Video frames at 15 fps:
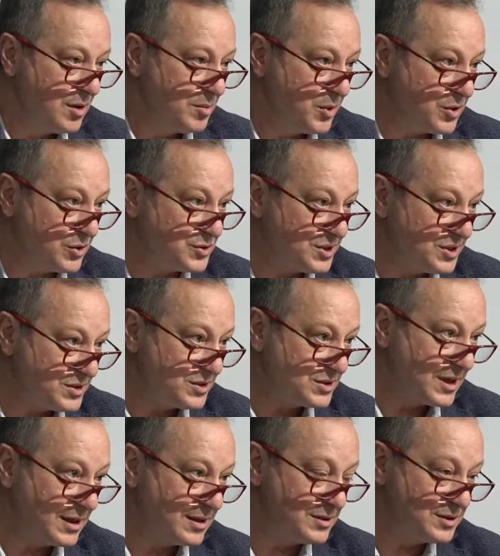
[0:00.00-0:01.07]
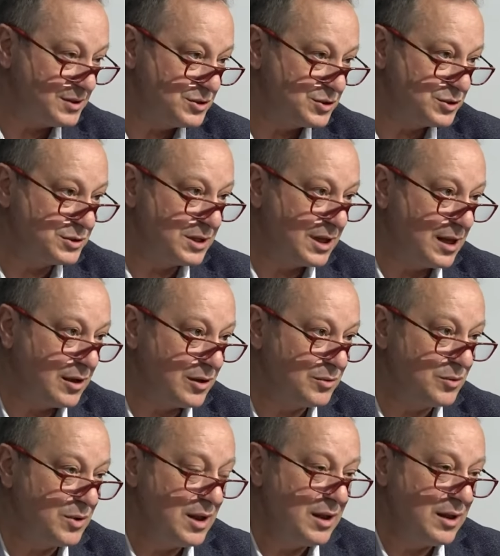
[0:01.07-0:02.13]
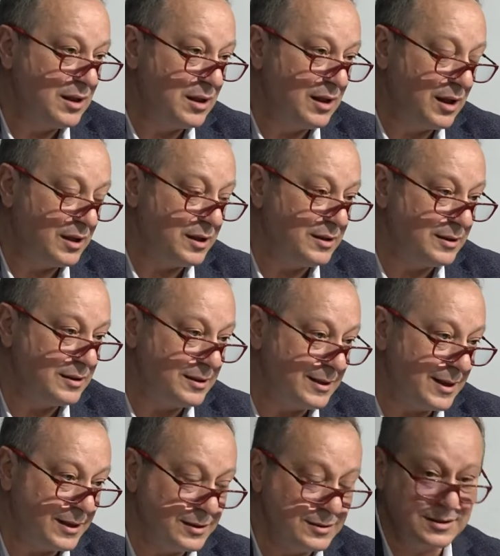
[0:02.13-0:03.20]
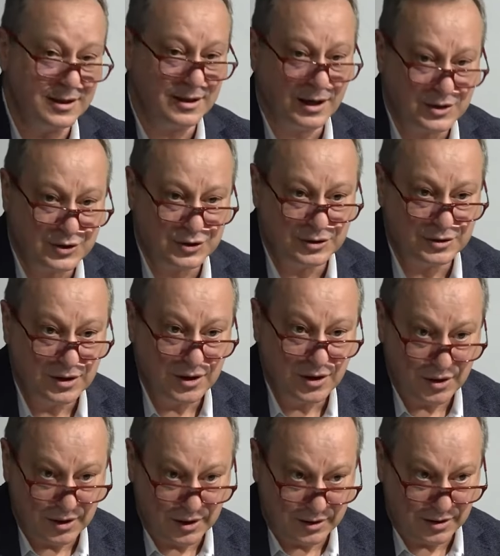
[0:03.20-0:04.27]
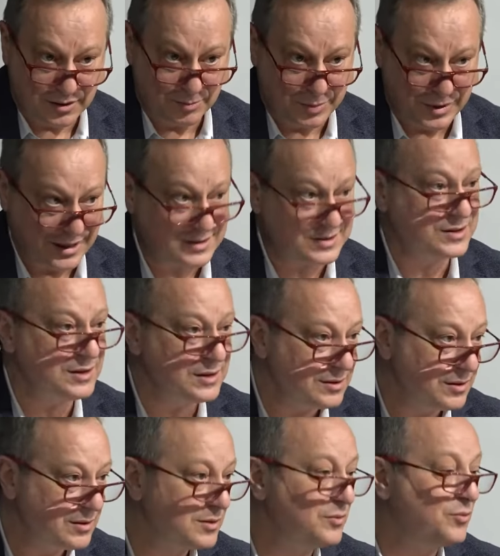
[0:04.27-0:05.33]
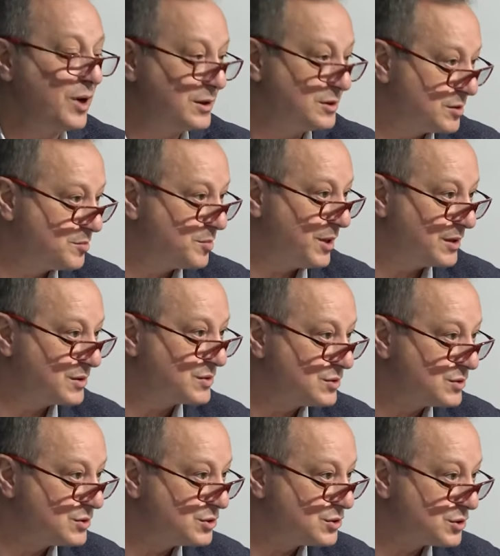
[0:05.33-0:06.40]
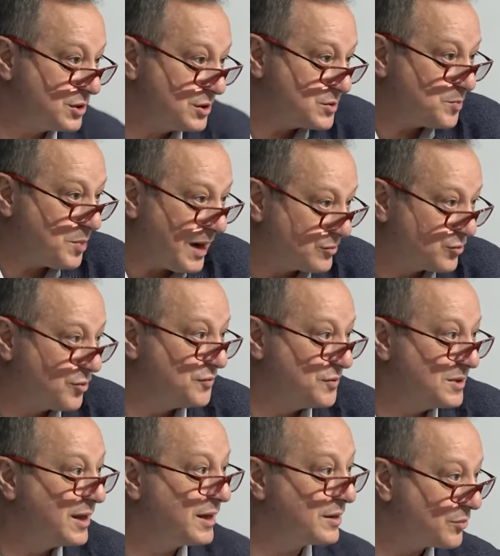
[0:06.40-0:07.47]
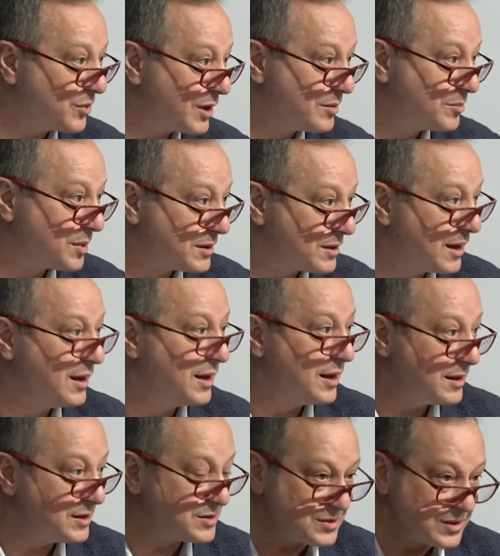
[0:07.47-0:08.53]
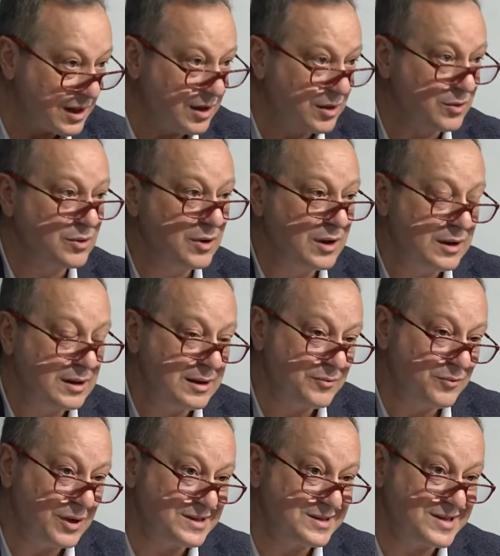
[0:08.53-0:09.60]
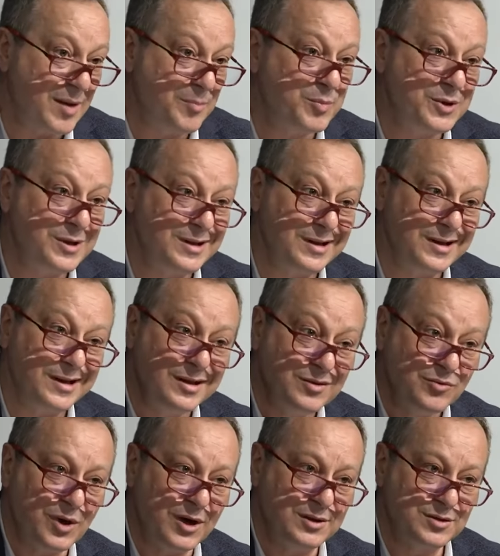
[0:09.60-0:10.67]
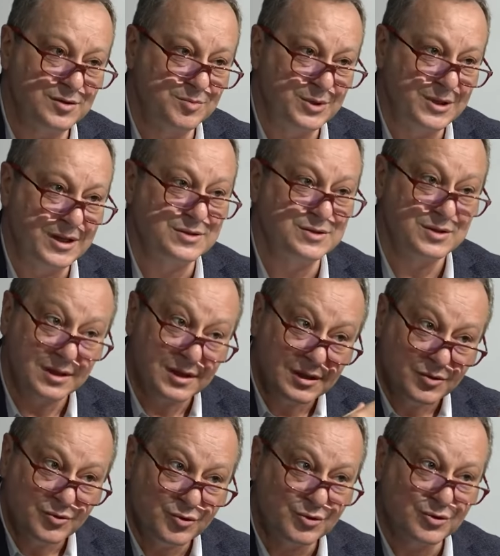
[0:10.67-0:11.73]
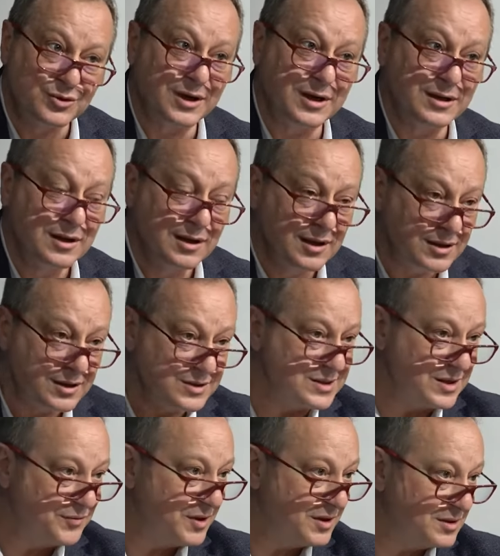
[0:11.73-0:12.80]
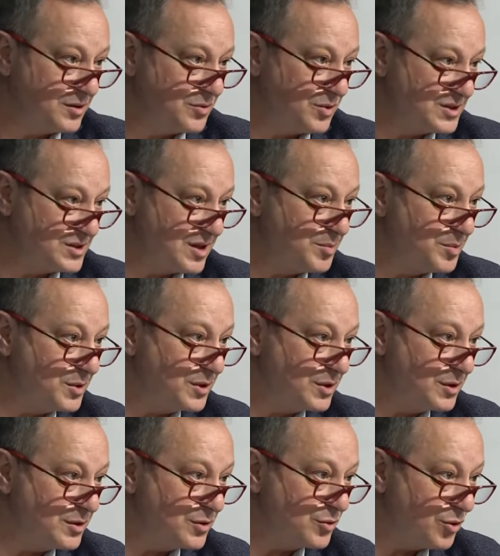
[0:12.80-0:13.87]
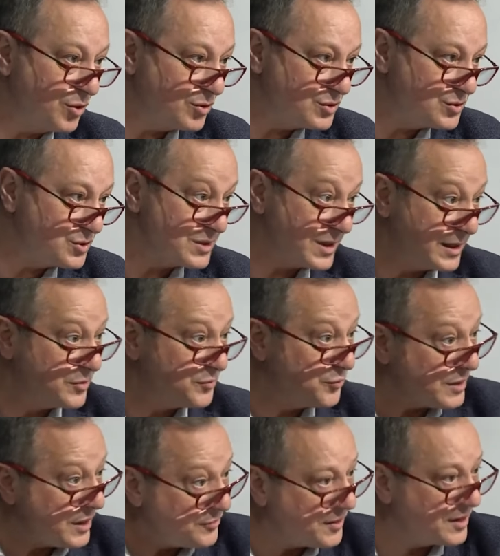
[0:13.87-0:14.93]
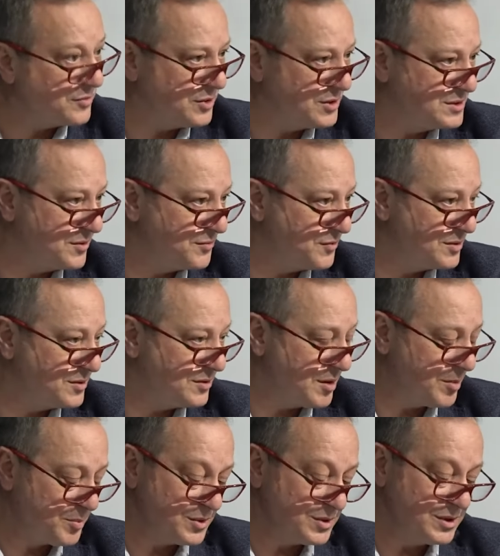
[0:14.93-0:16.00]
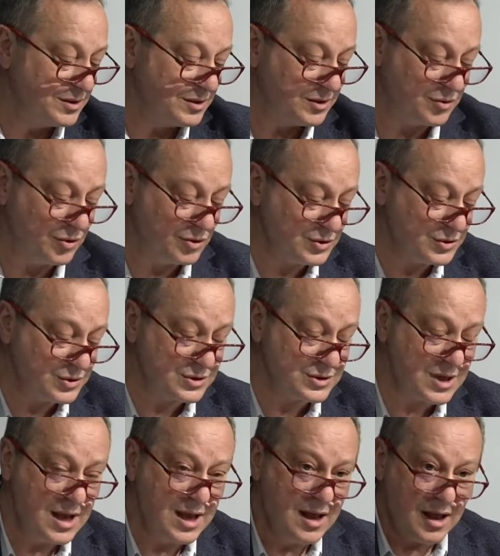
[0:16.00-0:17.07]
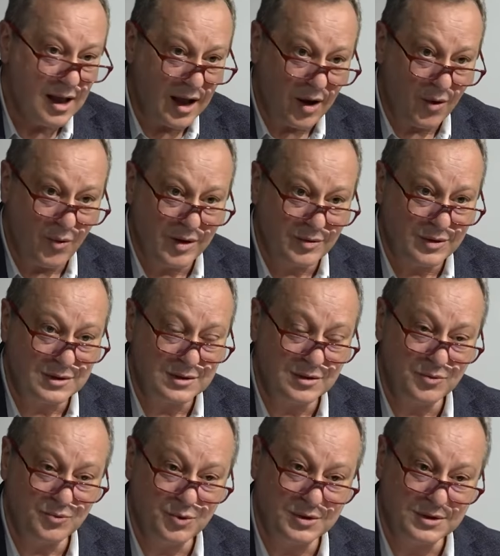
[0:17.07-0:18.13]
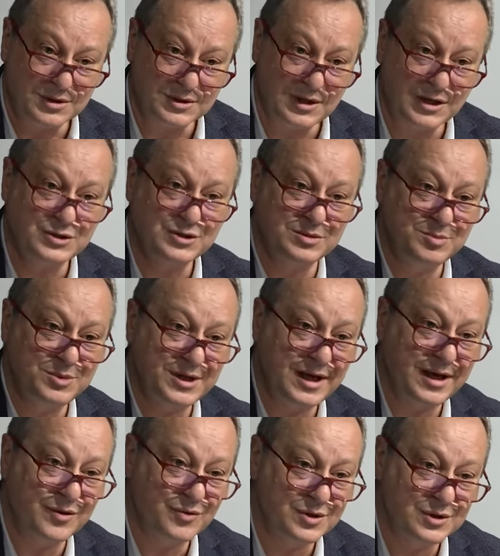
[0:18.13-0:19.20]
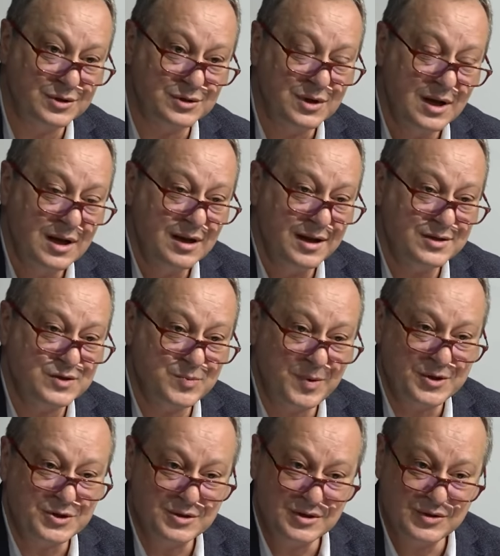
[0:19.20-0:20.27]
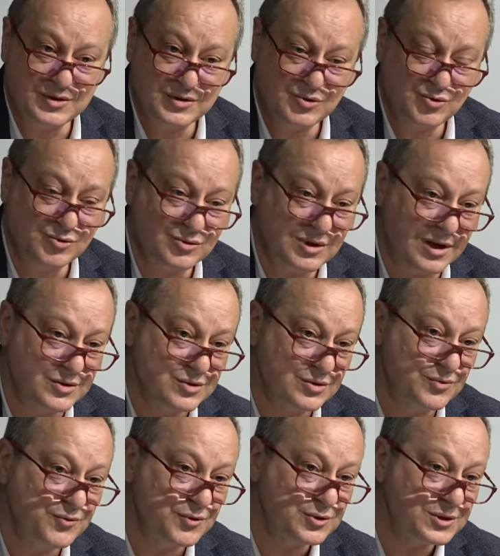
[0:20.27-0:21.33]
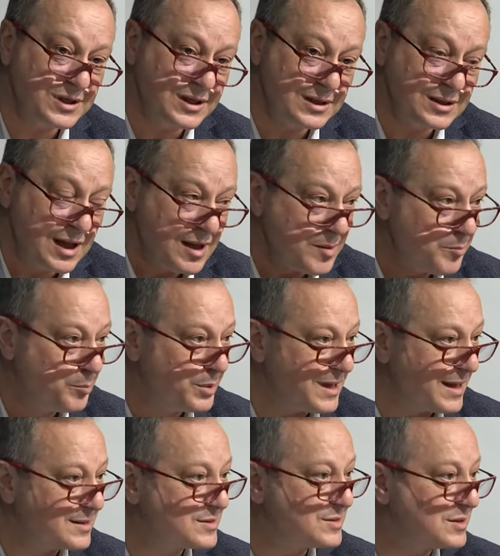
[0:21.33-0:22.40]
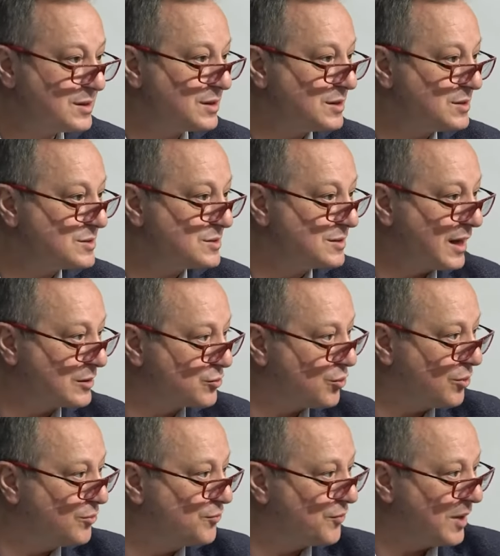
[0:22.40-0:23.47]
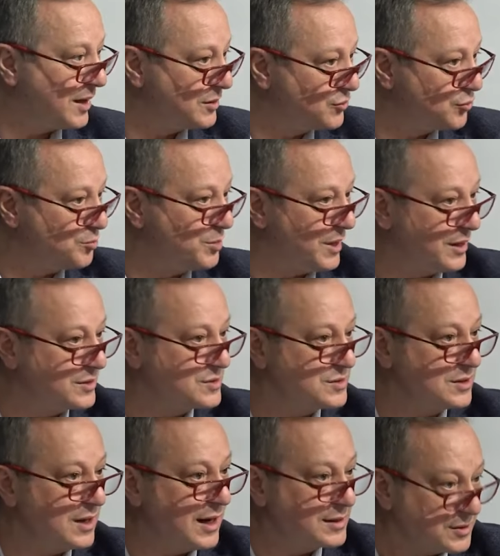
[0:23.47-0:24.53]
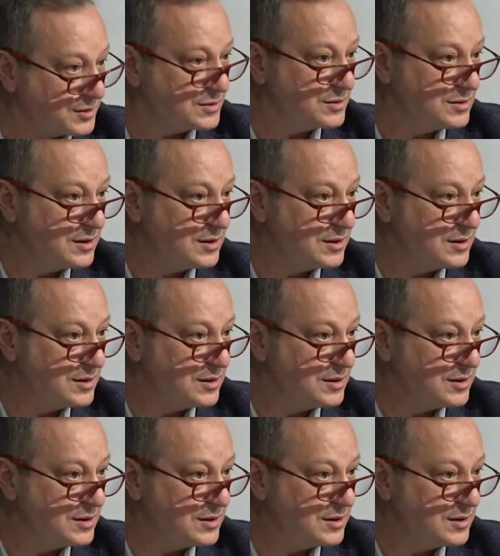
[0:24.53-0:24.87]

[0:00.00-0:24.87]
because this is a region now in an interaction in the Black Sea, wider Black Sea region. It's part of it anyway, but it's now what's happening in wider Black Sea in Ukraine is affecting what's happening in the Caucasus, and it will affect what's happening in the Caucasus. However, with the Russian behavior, especially since 2014, Black Sea is not confined to Black Sea either.